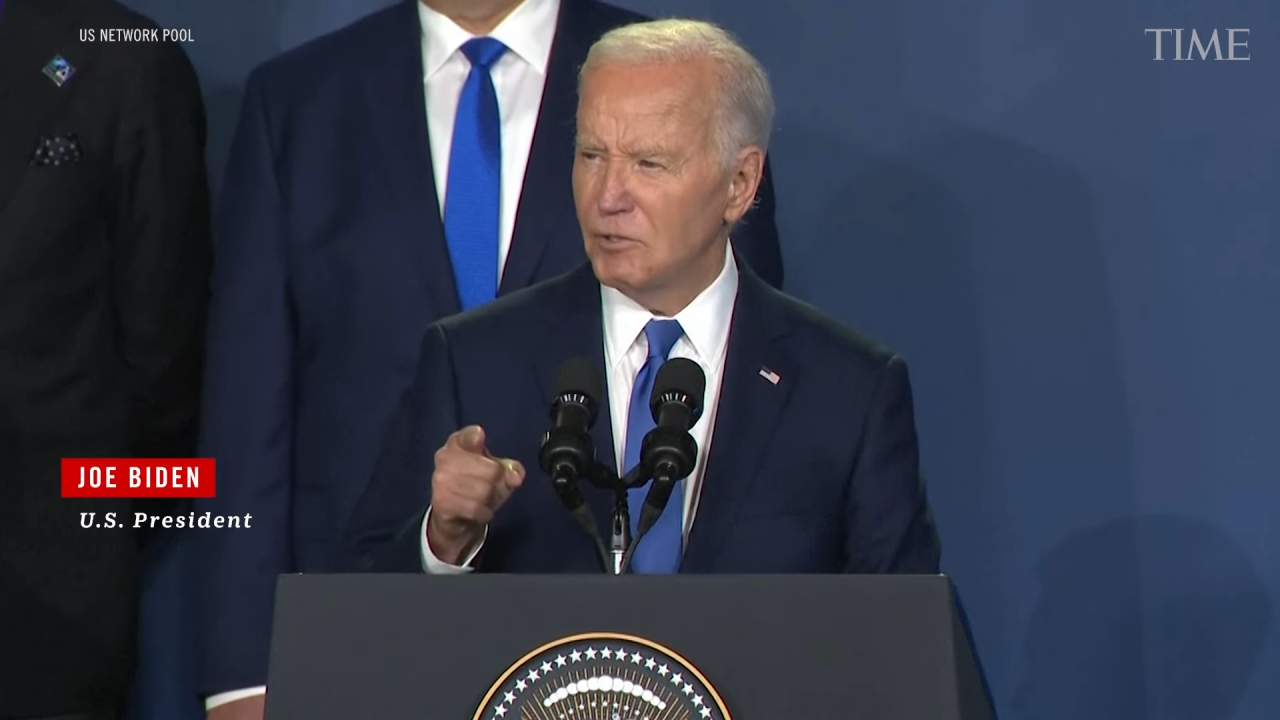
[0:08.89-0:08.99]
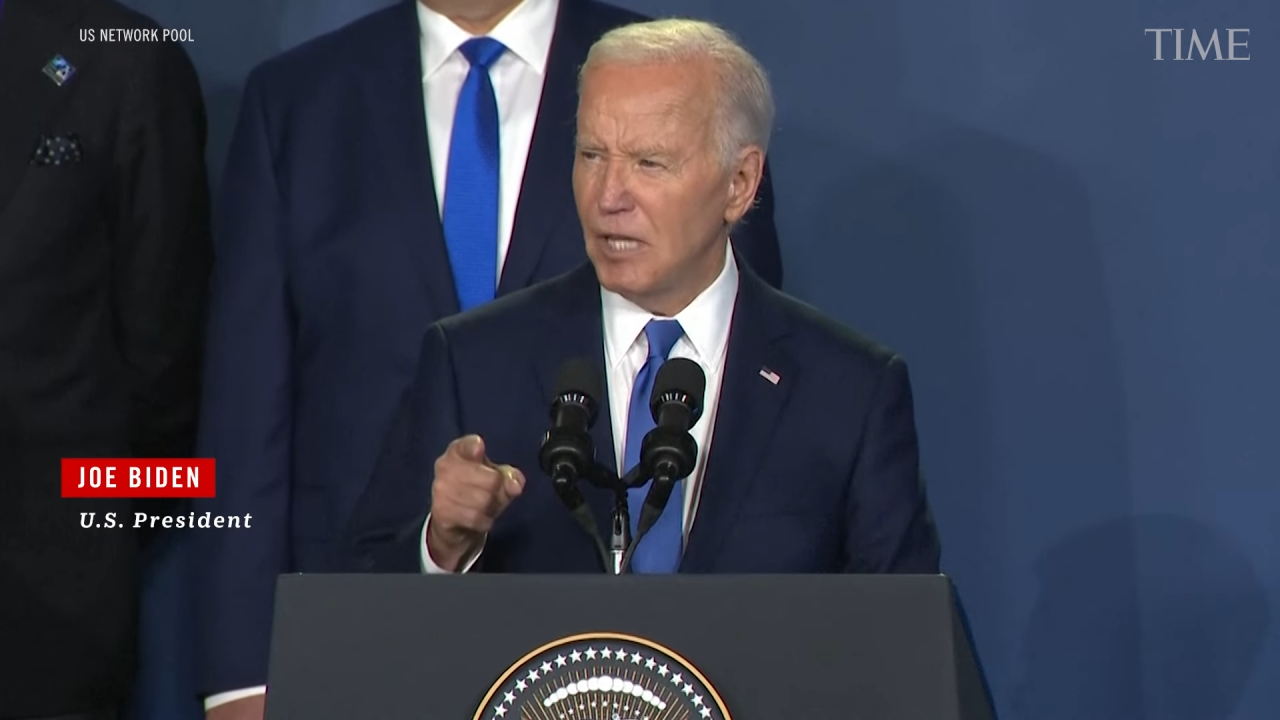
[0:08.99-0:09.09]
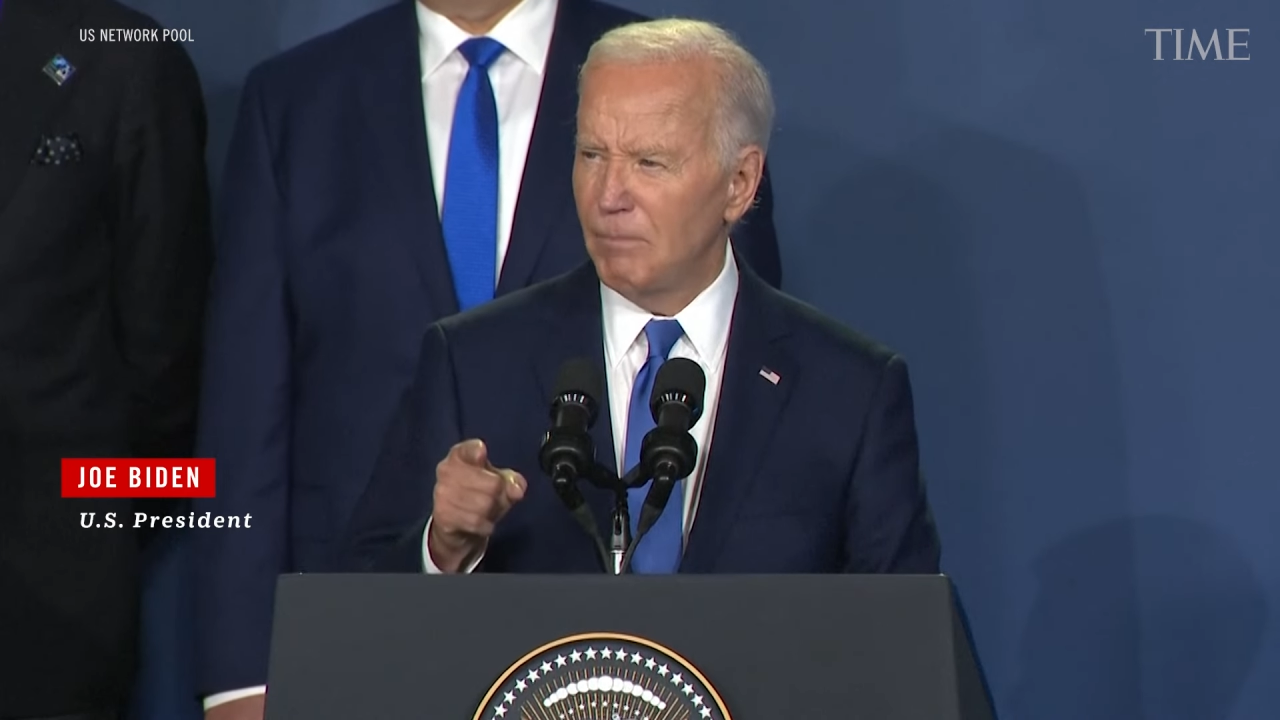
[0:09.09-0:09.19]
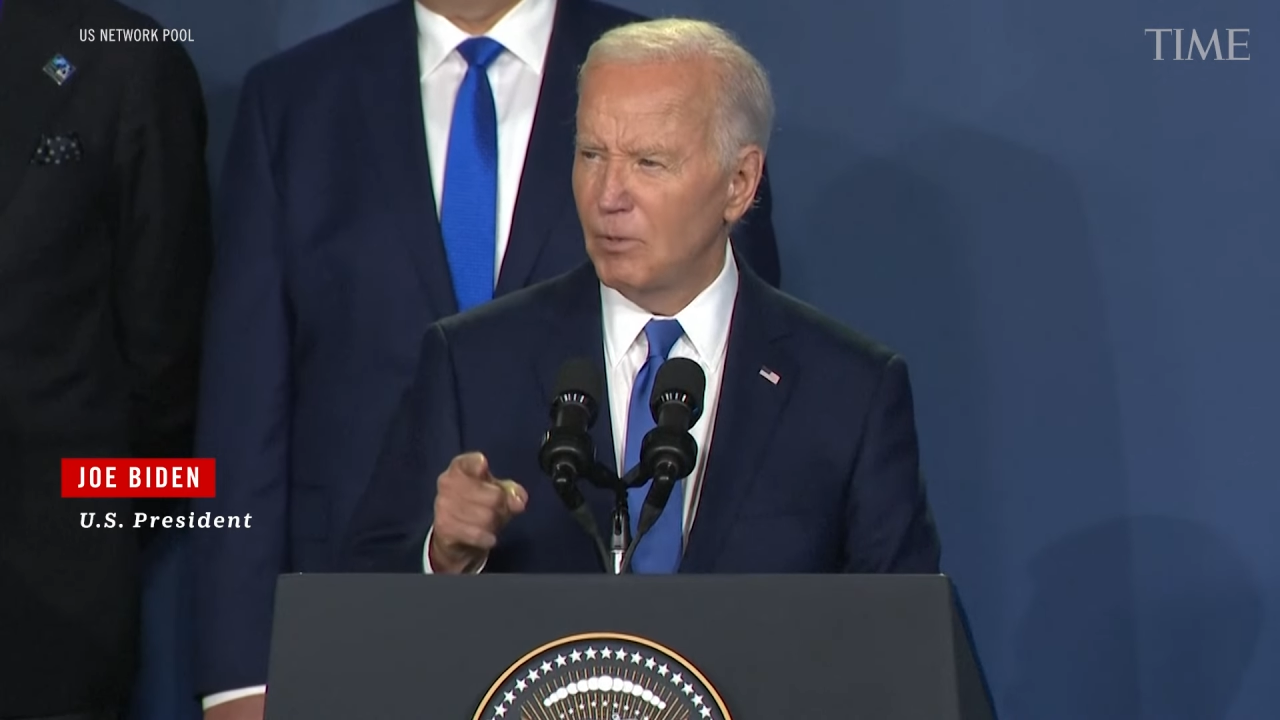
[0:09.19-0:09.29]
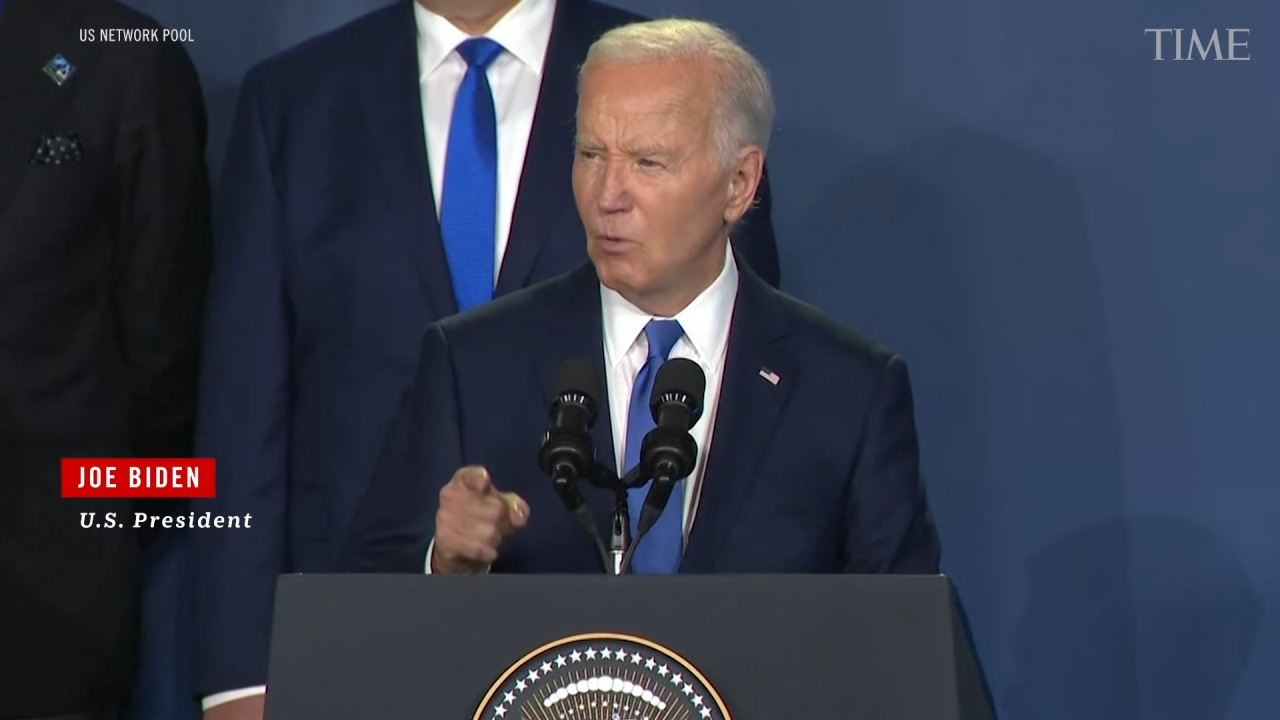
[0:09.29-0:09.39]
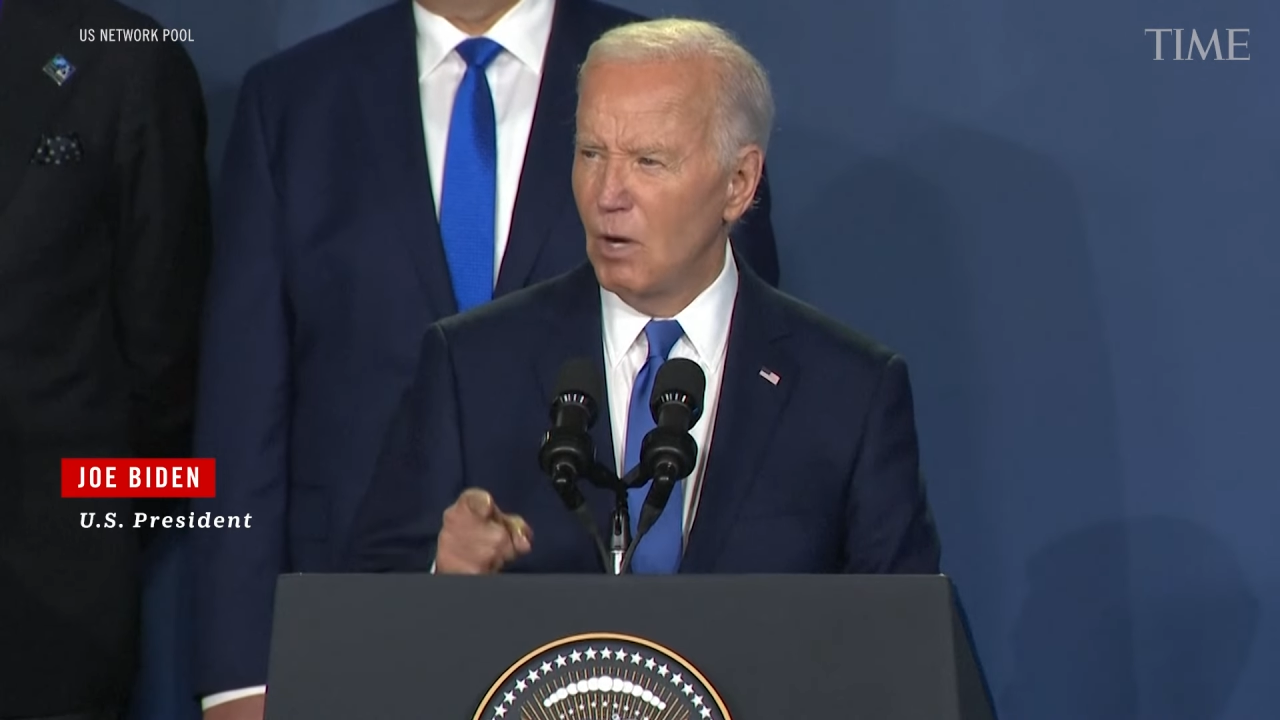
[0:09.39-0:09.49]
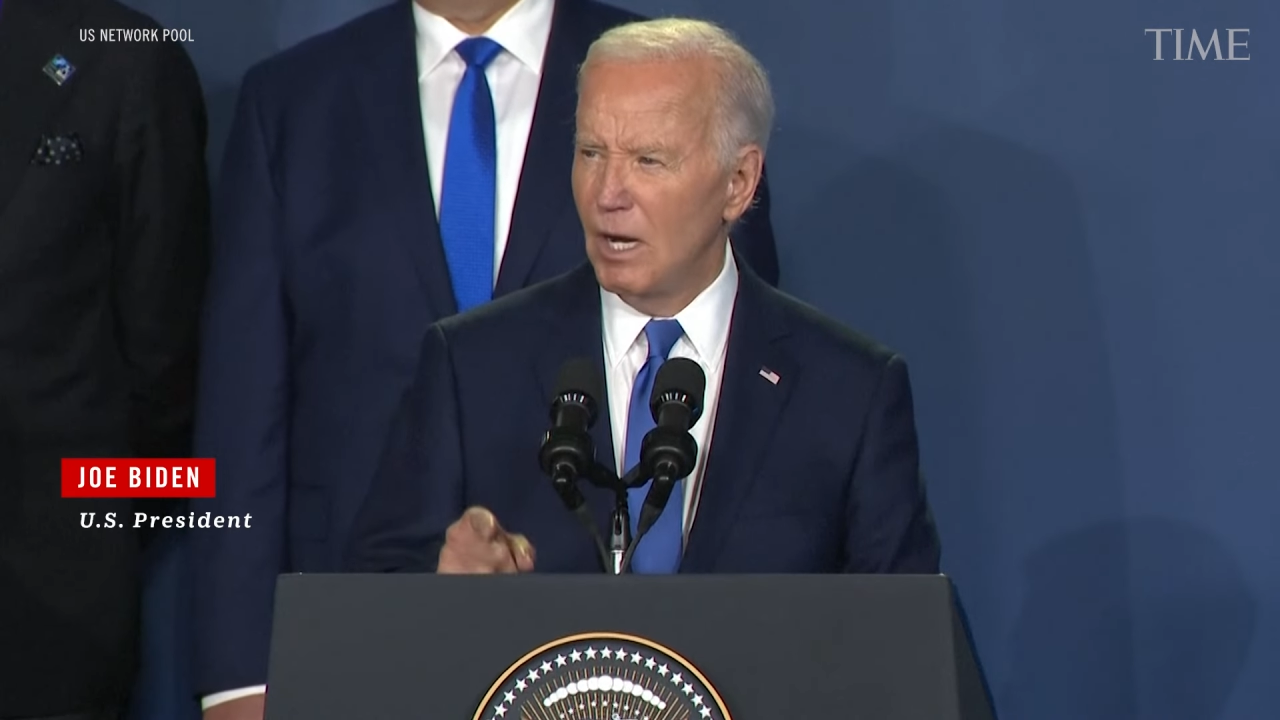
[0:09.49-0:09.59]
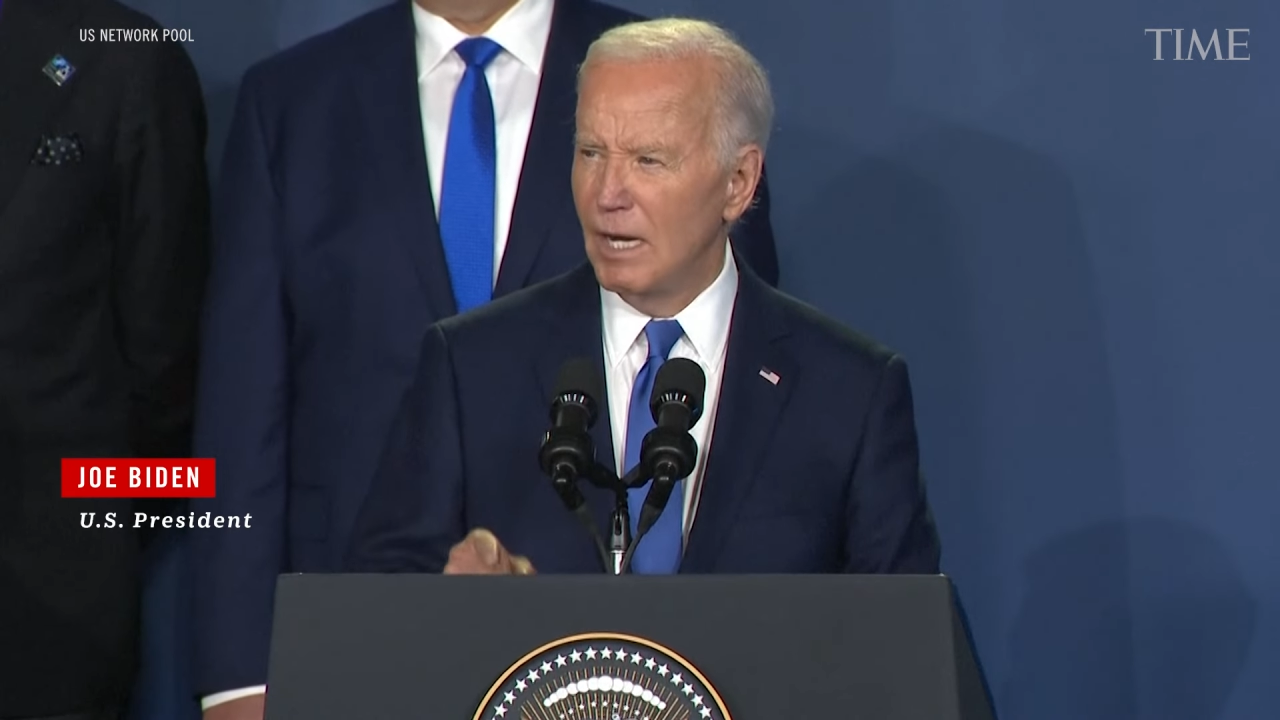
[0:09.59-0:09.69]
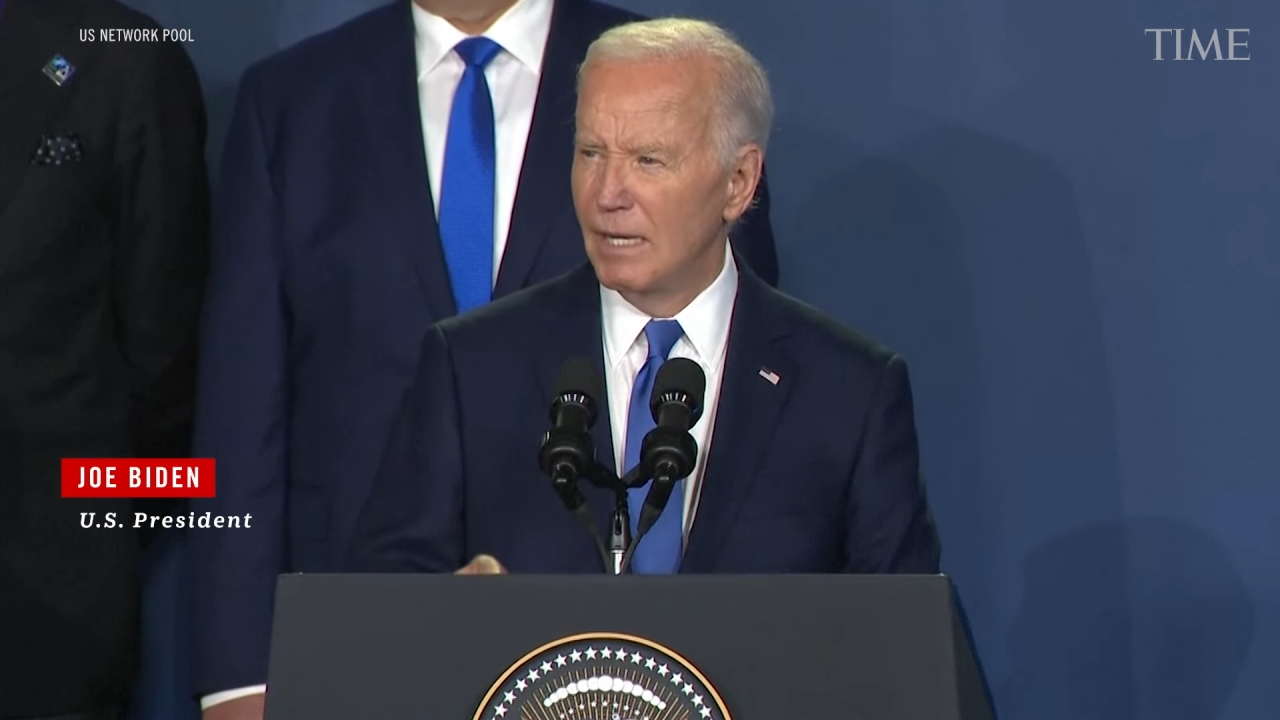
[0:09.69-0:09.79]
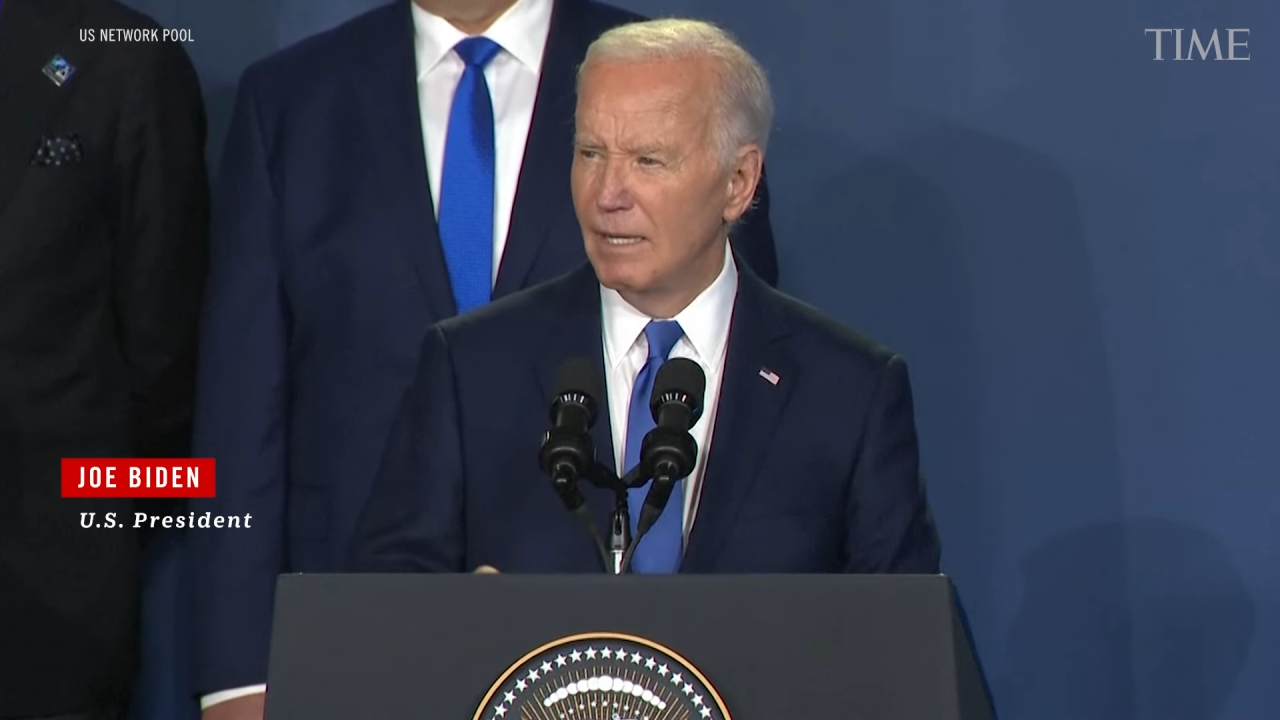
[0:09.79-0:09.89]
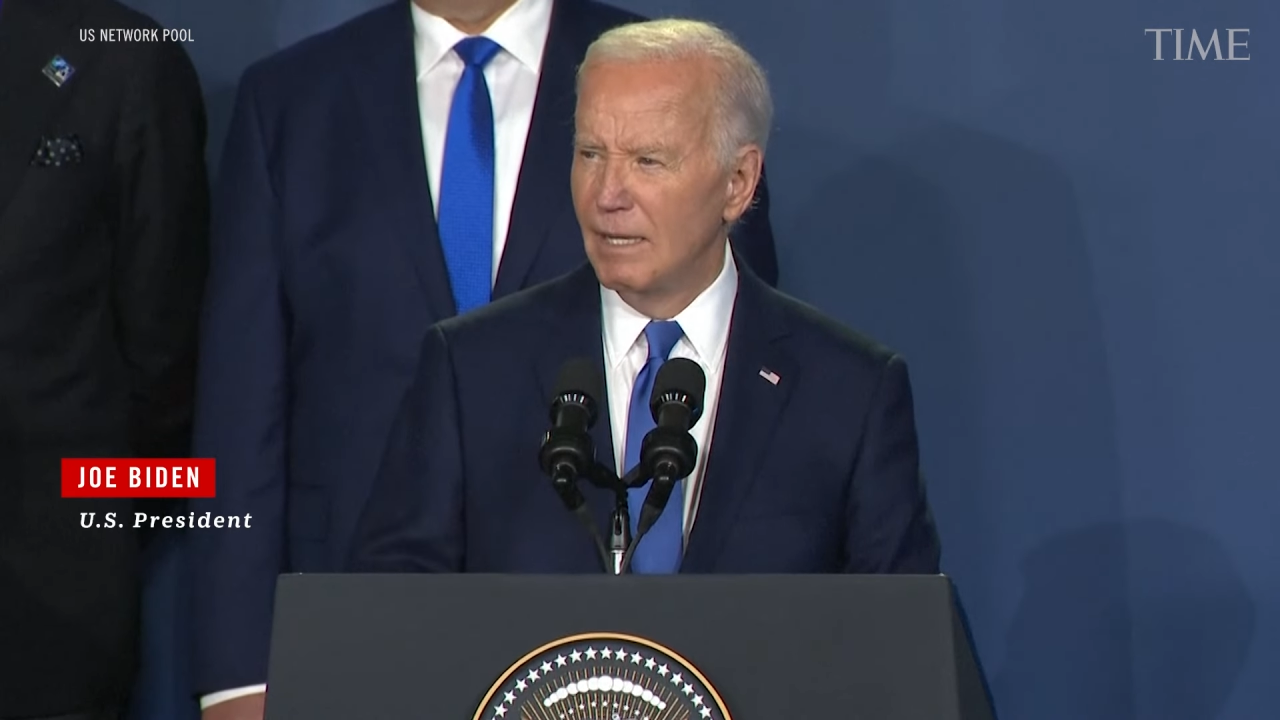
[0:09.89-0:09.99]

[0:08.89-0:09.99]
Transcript: step of the way.